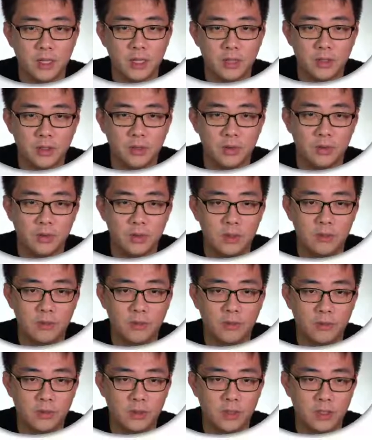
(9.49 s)
Let's go do this
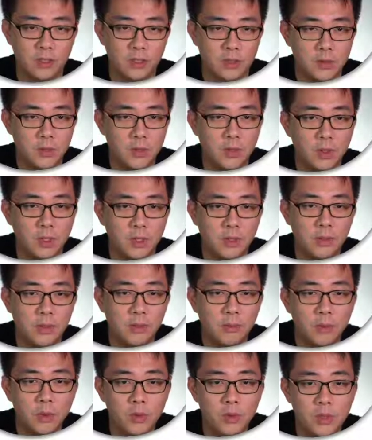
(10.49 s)
proficiently. So the
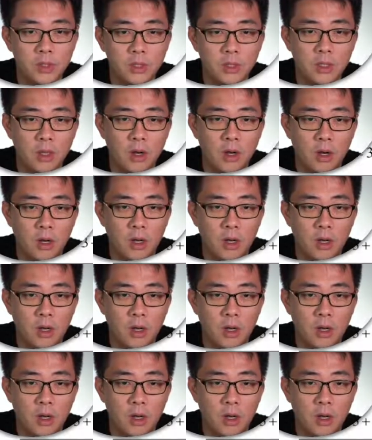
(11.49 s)
motion